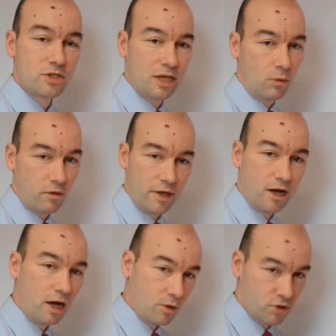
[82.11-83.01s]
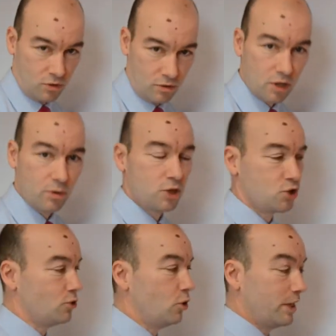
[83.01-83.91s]
Now what they are, we're still not quite
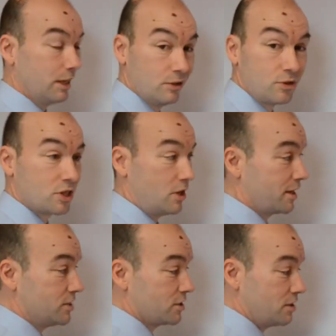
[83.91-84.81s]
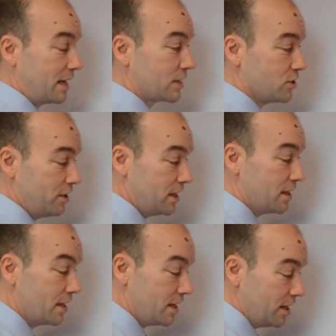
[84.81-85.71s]
sure, but it looks like it's going to actually,
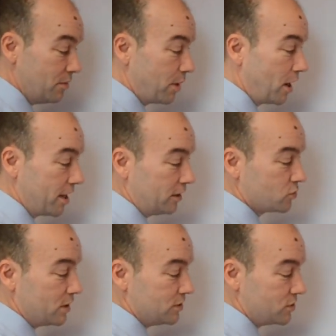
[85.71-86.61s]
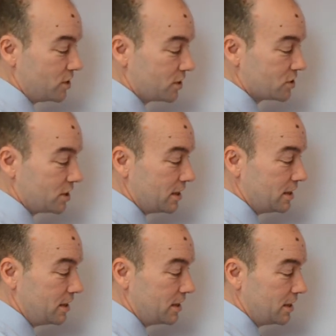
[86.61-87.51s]
in Part L
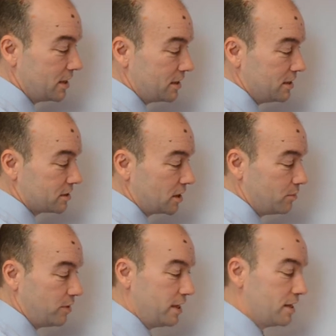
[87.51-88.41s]
2016, it's going to be